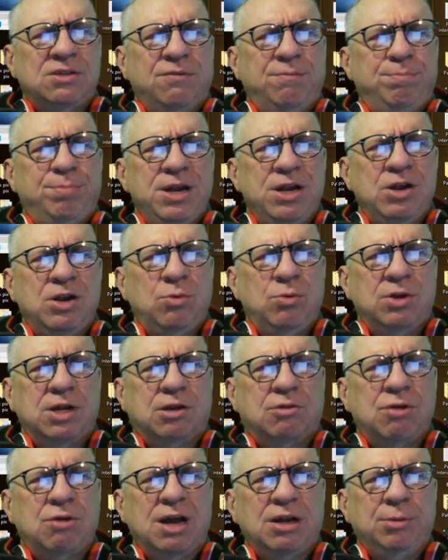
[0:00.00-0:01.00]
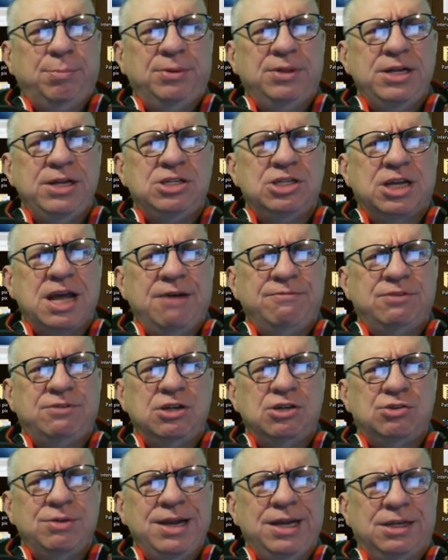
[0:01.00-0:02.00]
of beer would a quadriplegic have
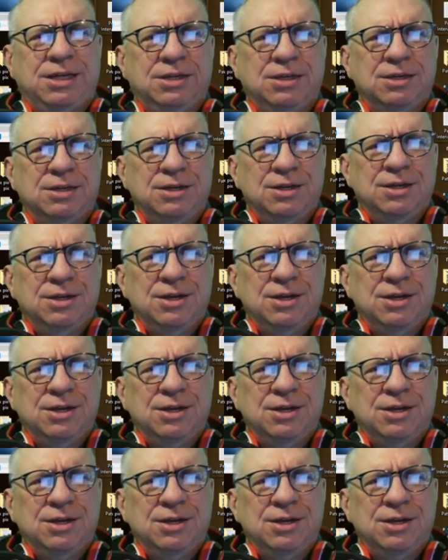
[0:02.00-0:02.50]
to drink